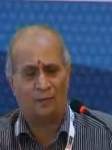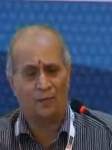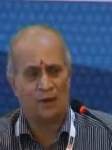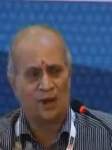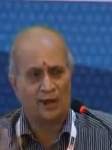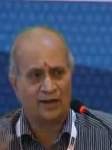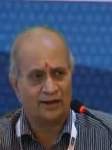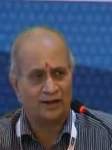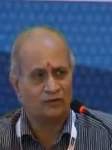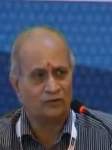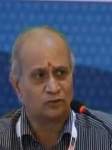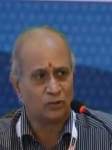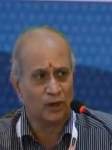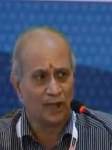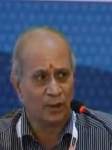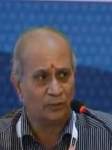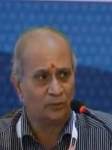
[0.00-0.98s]
morality we
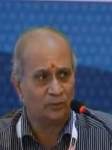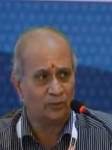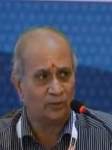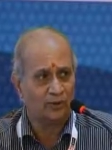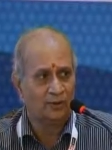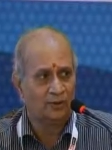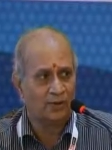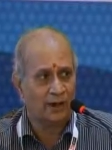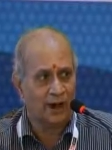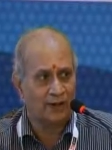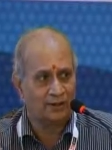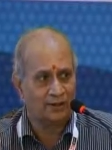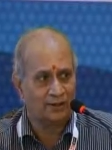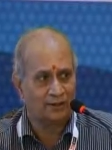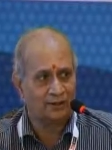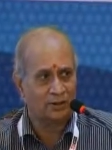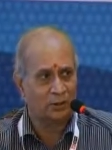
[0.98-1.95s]
should have. I
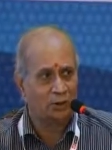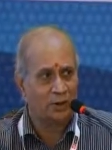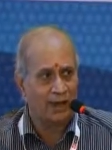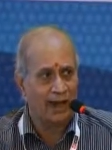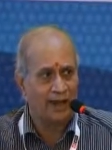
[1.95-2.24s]
think this is the whole